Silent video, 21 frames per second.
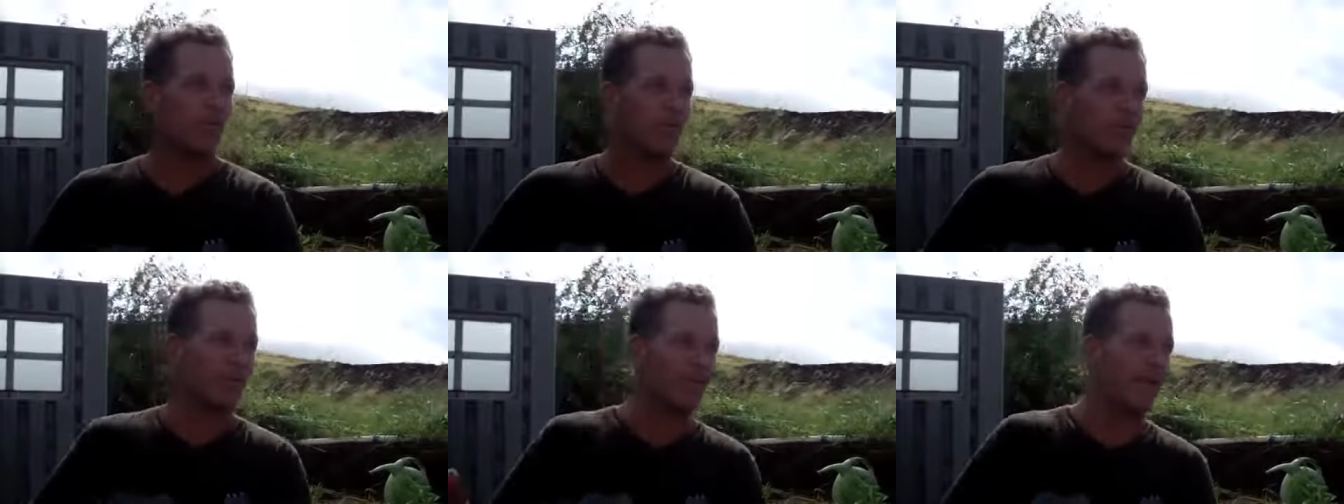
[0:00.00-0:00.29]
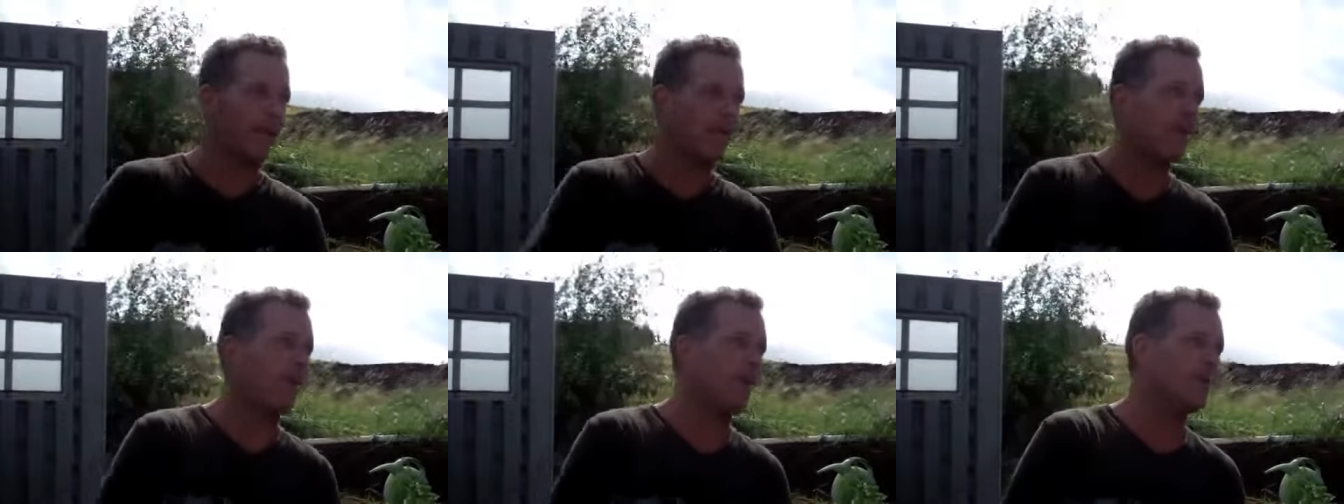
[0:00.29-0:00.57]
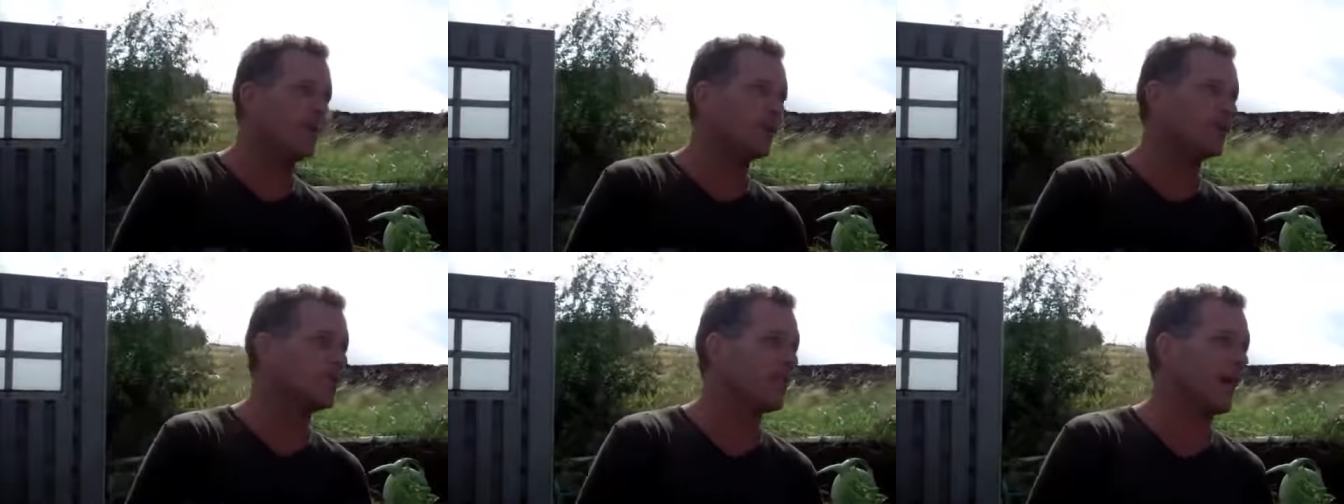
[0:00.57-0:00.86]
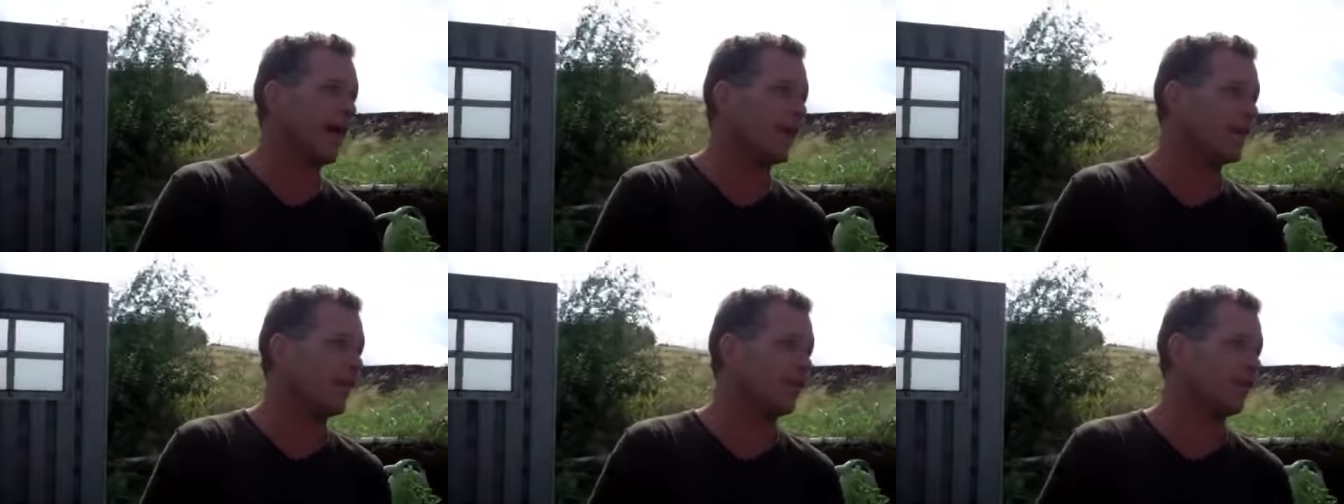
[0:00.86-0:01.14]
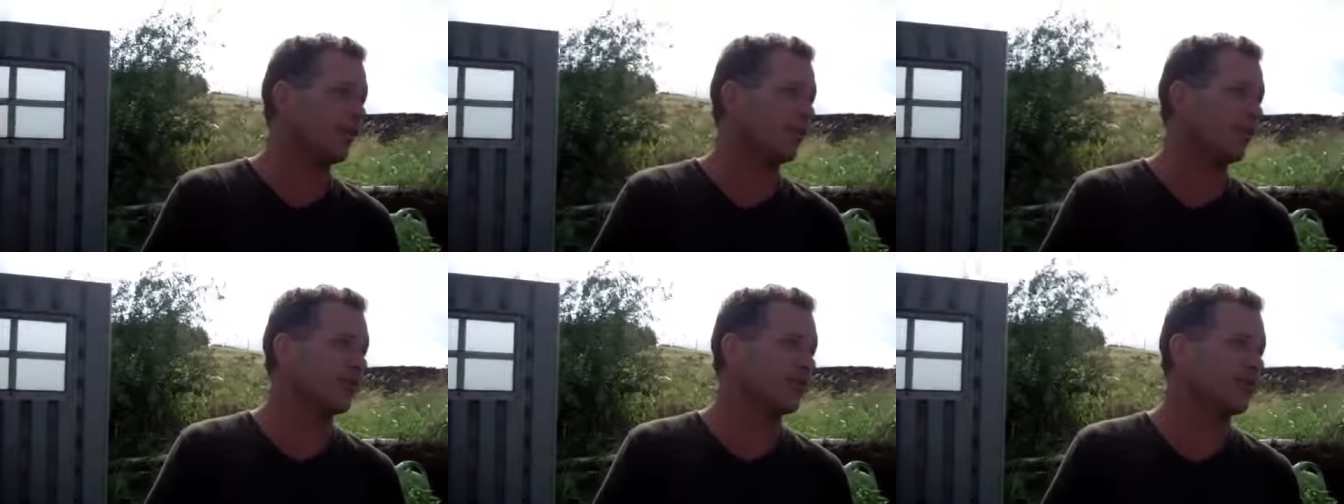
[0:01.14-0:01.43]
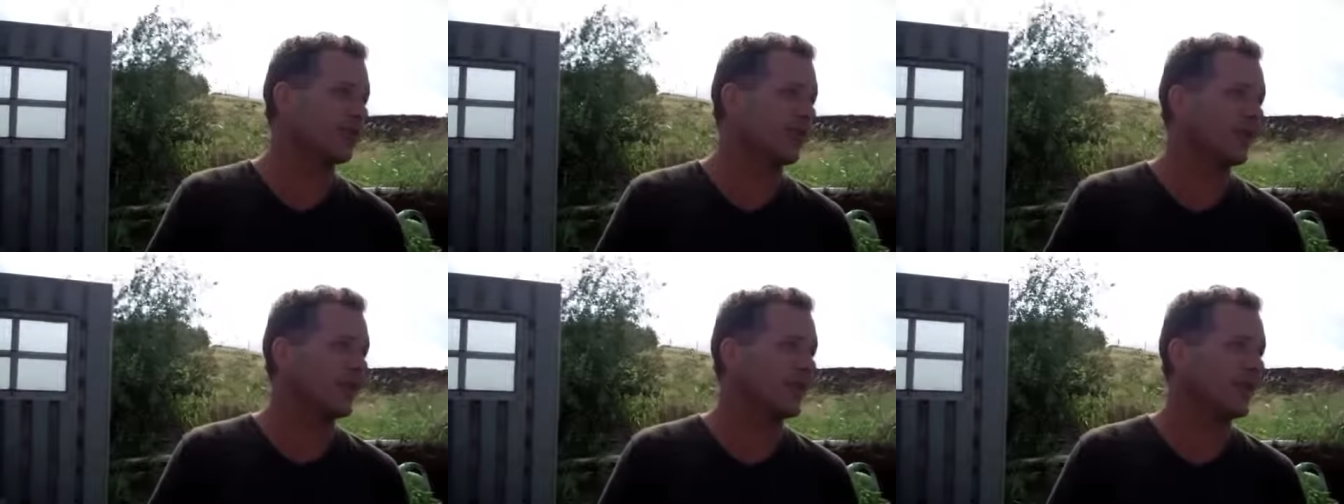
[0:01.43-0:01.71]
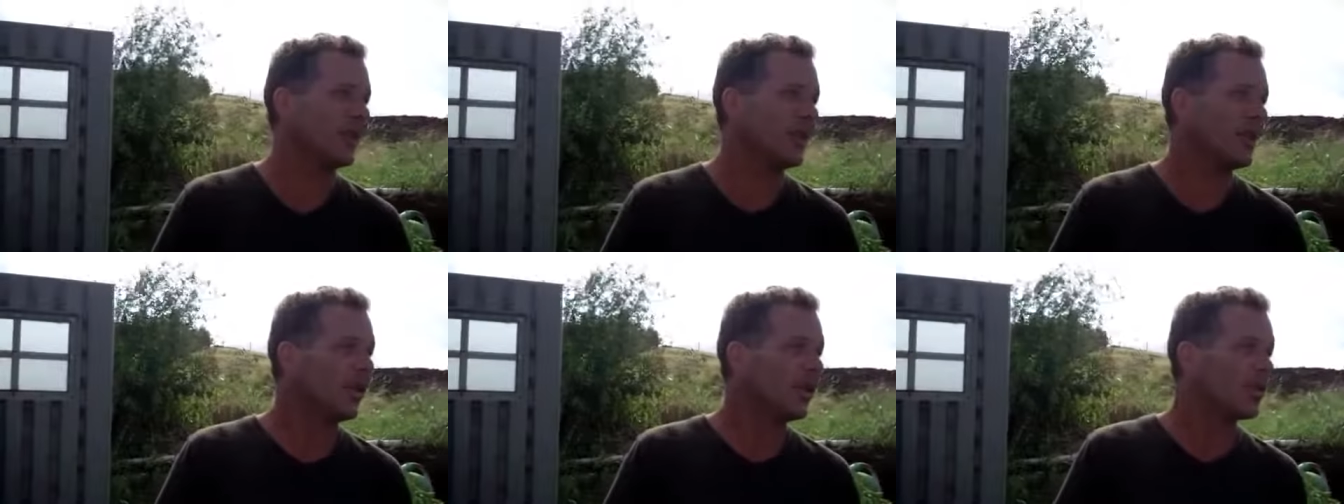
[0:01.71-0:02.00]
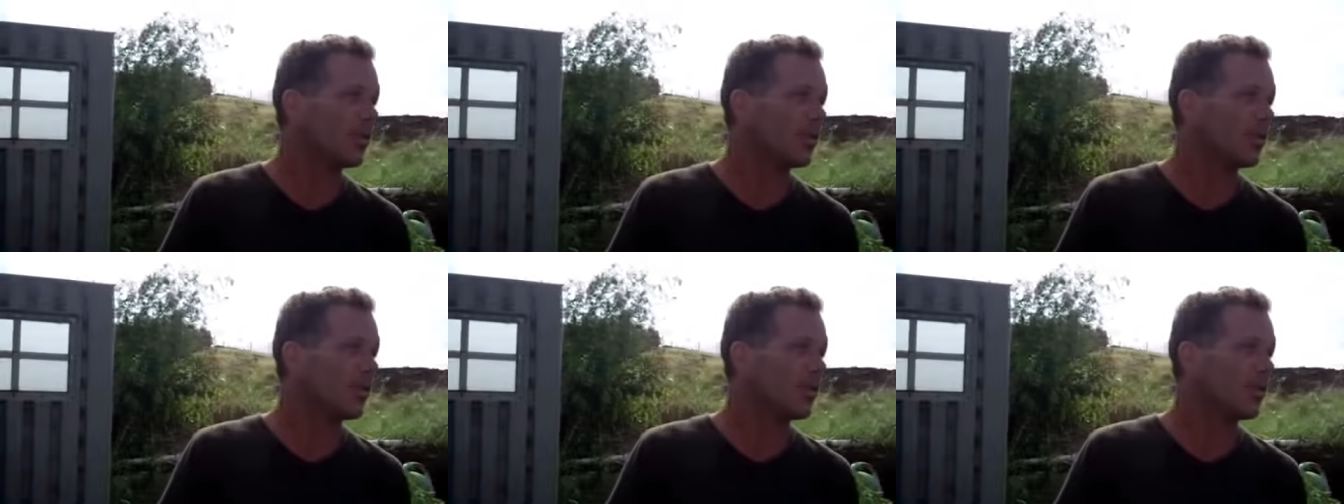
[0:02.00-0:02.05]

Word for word: bring that compost back under your tree. And